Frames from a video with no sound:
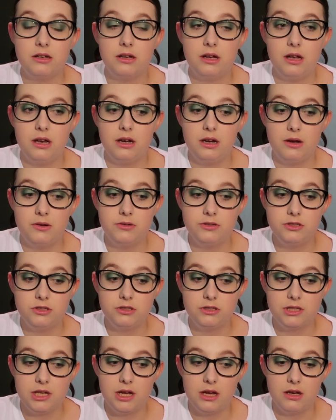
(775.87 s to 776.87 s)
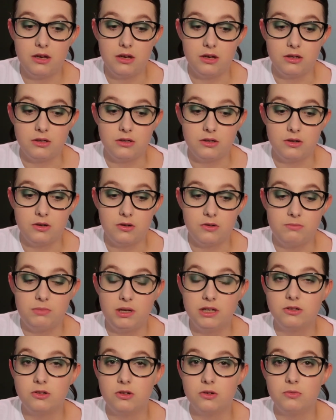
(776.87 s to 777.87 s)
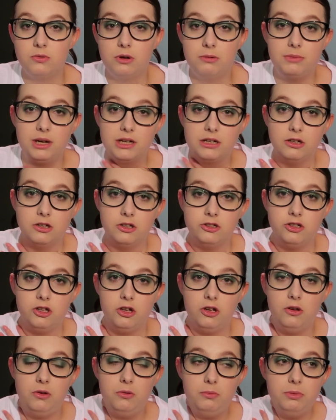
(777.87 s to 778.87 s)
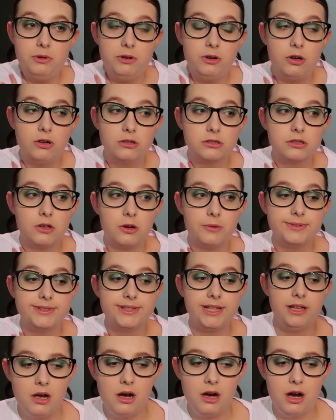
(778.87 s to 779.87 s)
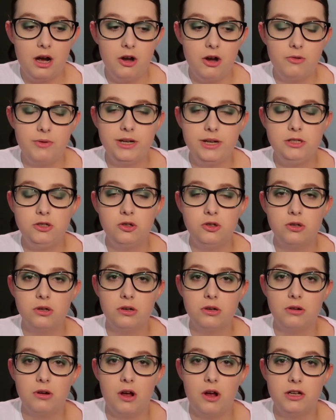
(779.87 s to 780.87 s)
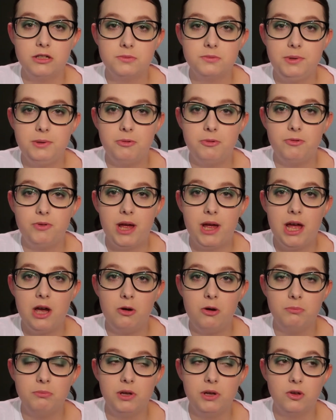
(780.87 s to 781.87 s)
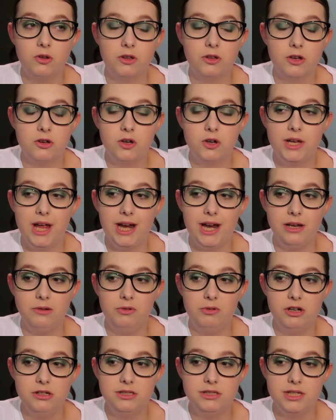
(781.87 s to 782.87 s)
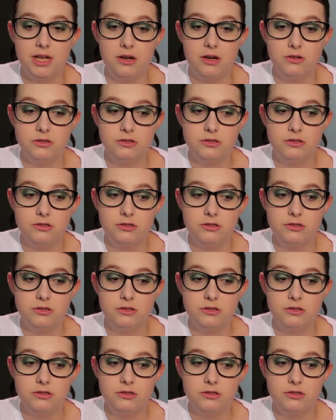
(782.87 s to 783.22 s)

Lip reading: And I was just there like, oh my god, what am I gonna do? Because obviously I already couldn't ask people for help because I couldn't get any words out.